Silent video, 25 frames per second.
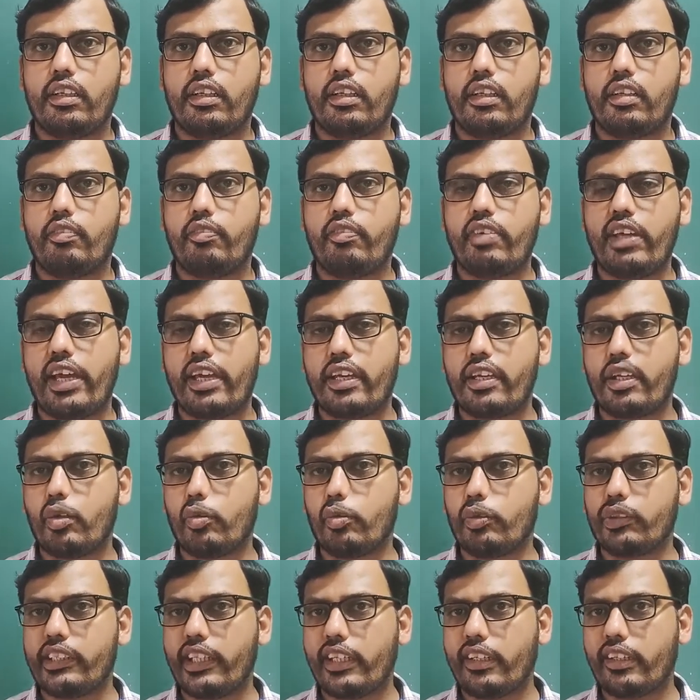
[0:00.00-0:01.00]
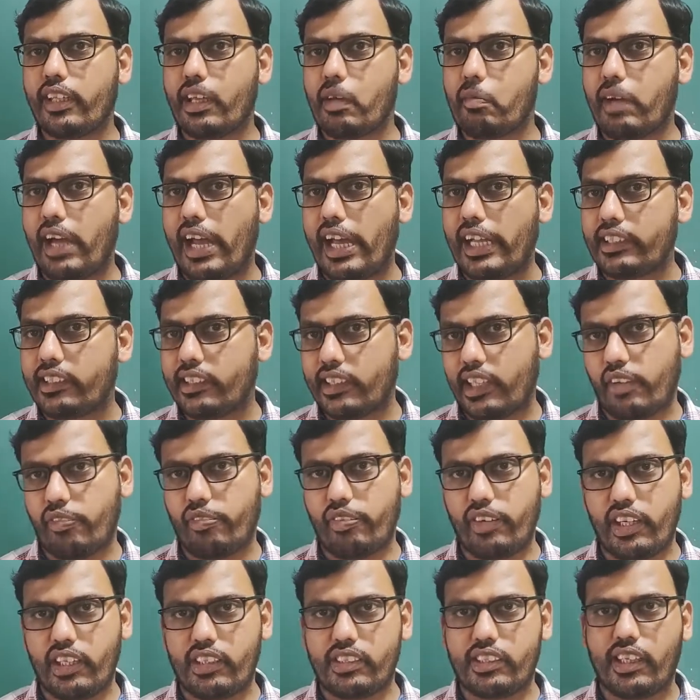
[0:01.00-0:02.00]
we are using them as
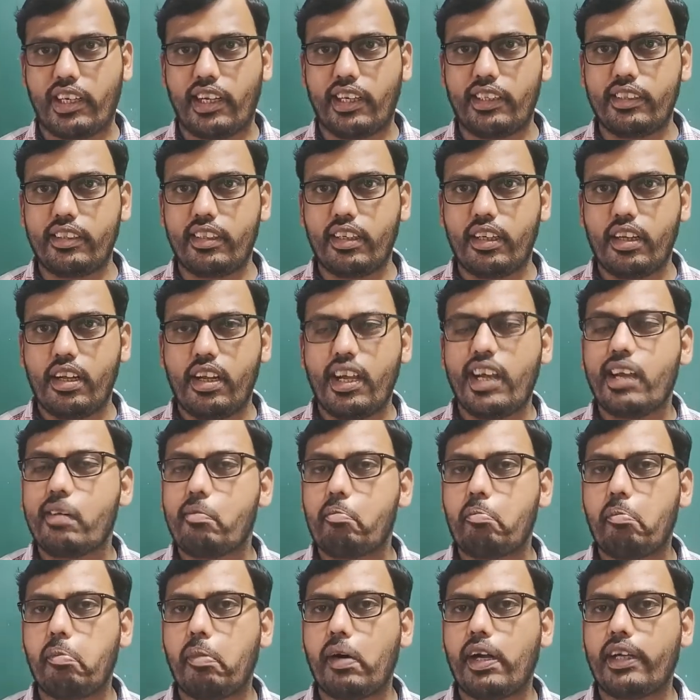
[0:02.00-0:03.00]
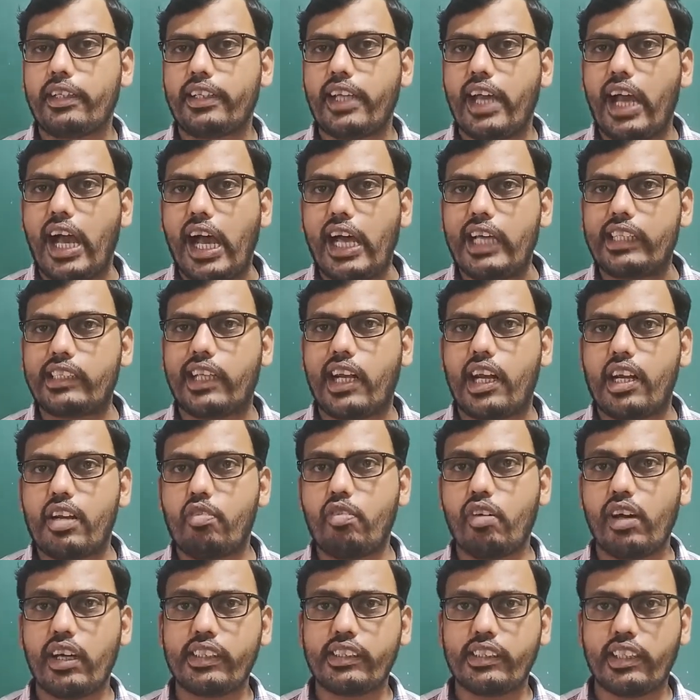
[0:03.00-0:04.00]
refrigerant, but as
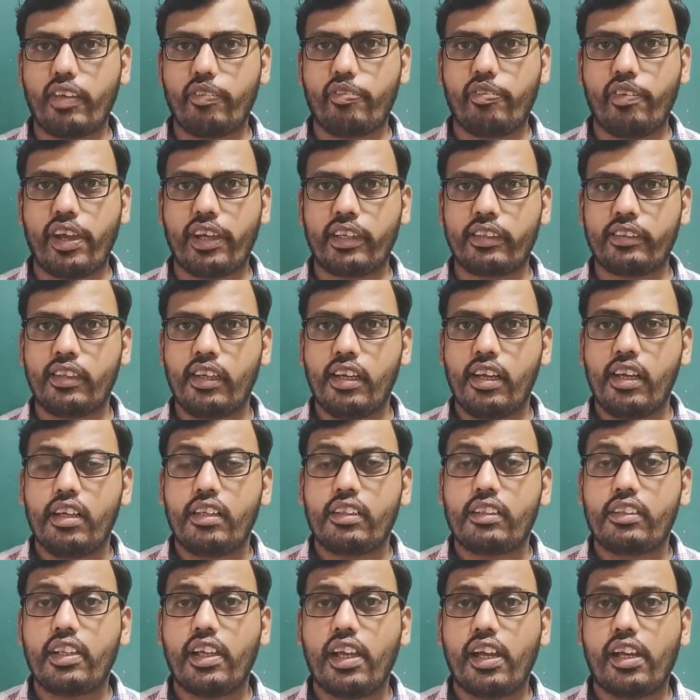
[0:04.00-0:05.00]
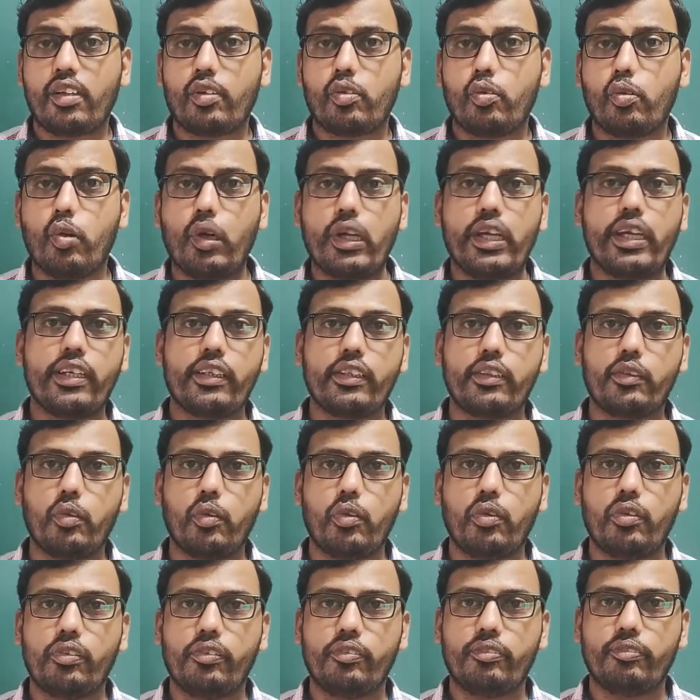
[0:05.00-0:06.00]
adverse effect they are going
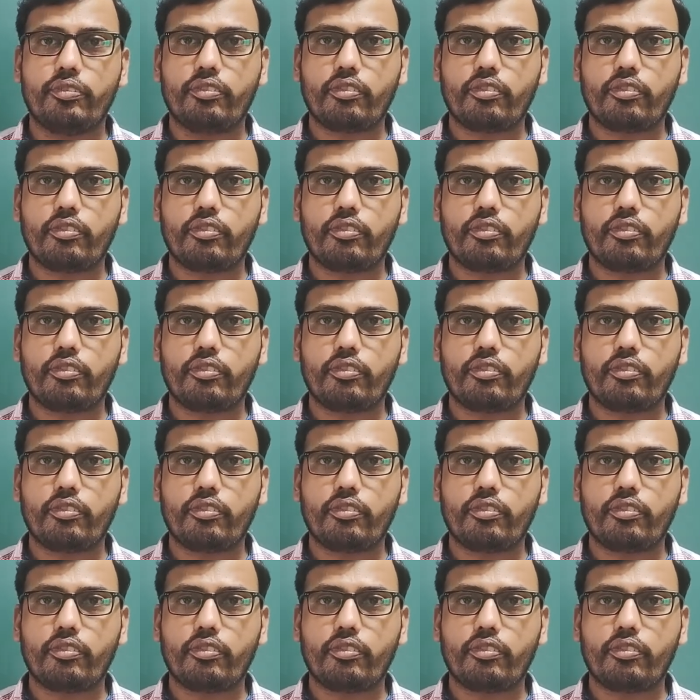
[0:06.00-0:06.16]
to